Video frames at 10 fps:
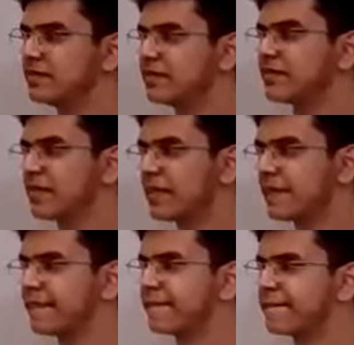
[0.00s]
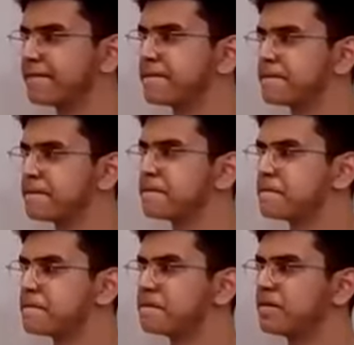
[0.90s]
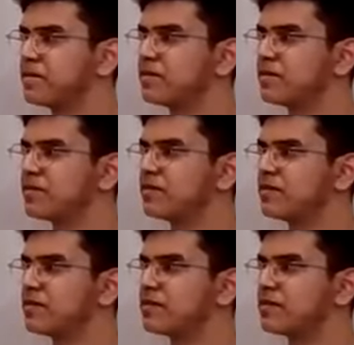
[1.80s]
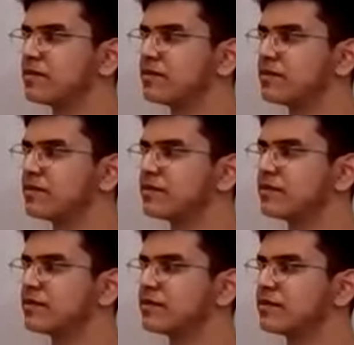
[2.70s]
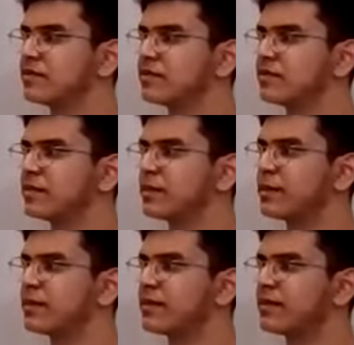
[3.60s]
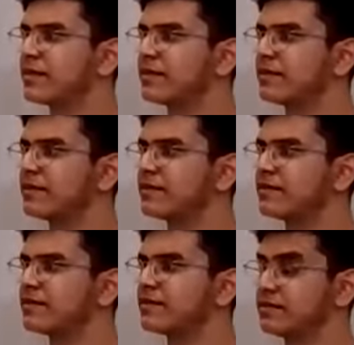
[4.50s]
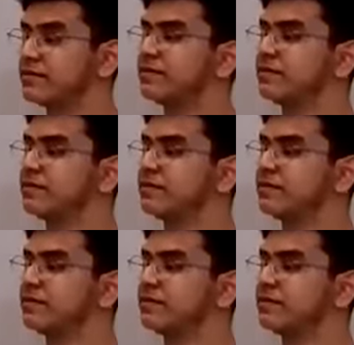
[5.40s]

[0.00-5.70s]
The person shown says nothing.